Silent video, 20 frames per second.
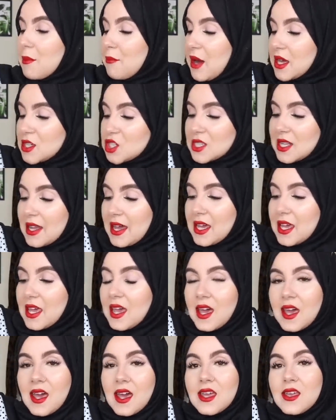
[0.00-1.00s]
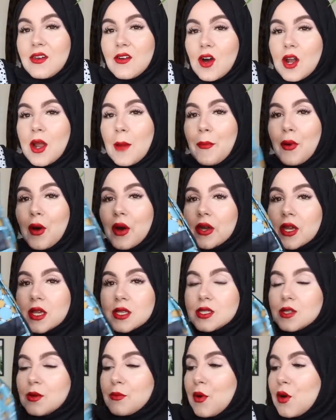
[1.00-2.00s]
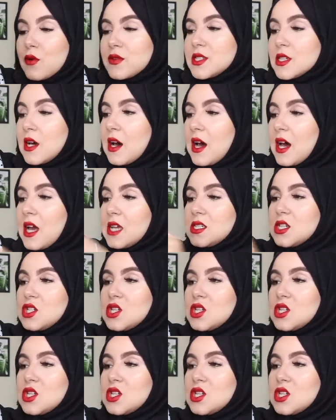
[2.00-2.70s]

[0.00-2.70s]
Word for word: but I just like it. You got like, pockets on both sides.